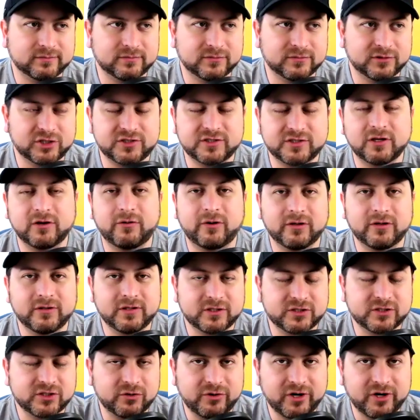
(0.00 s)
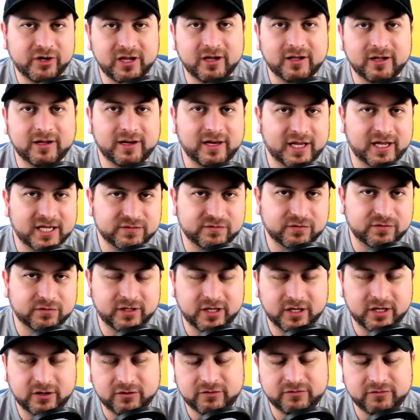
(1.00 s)
there's already a class for
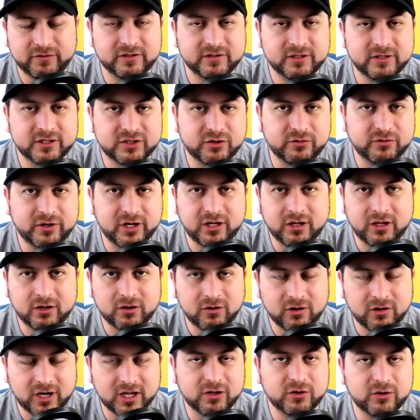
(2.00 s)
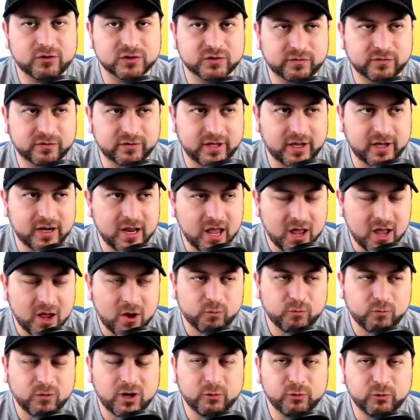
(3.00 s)
that, or there's already an online course for that.
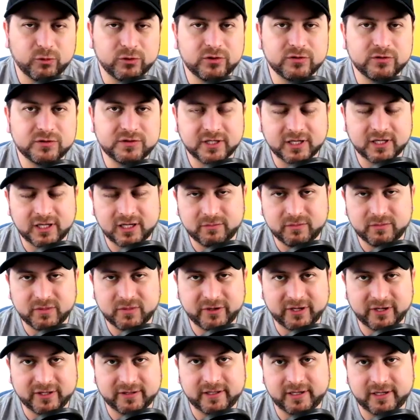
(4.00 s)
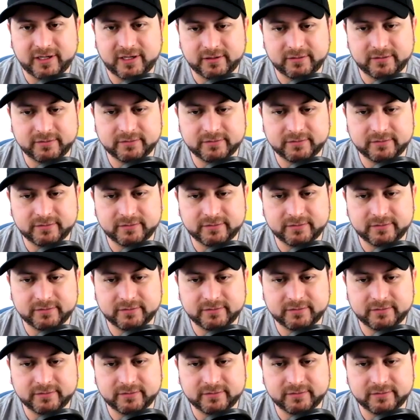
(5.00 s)
What would you tell them about that?